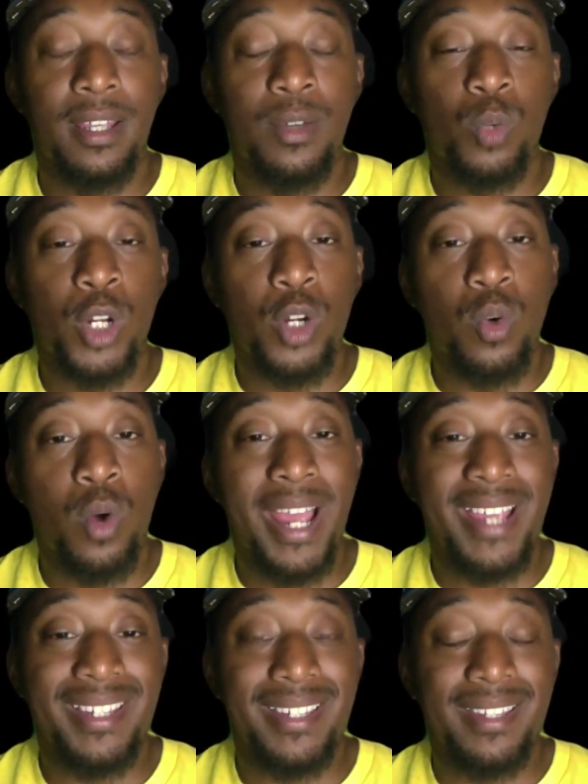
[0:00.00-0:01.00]

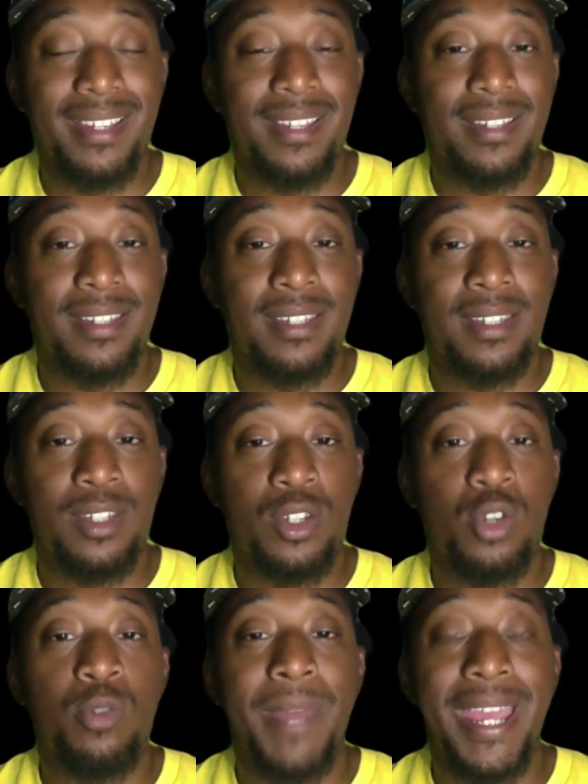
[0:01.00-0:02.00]
request
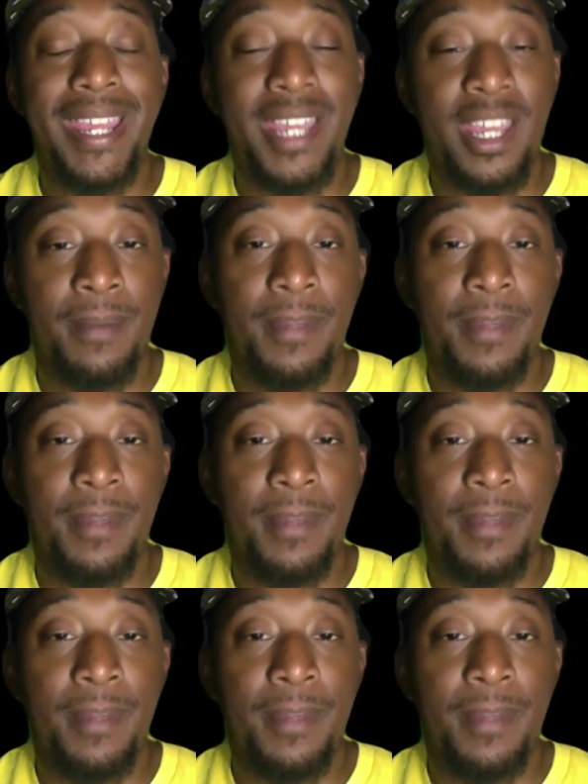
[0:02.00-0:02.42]
to make him